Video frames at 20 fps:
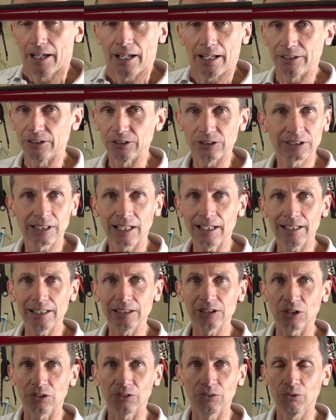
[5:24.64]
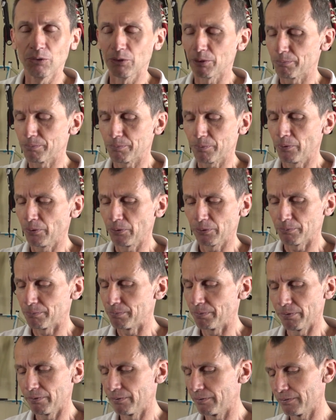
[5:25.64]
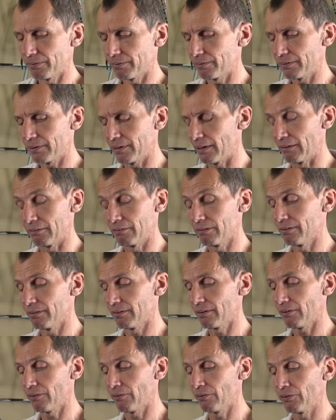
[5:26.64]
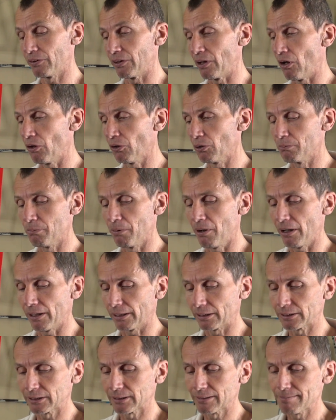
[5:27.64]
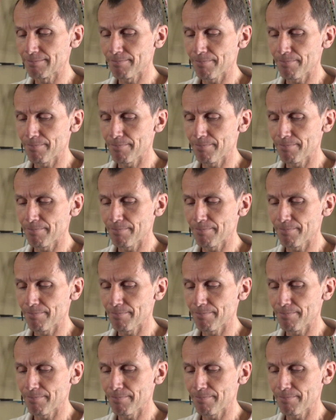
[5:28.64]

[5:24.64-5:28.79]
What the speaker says: and you'll see these on all the older bikes.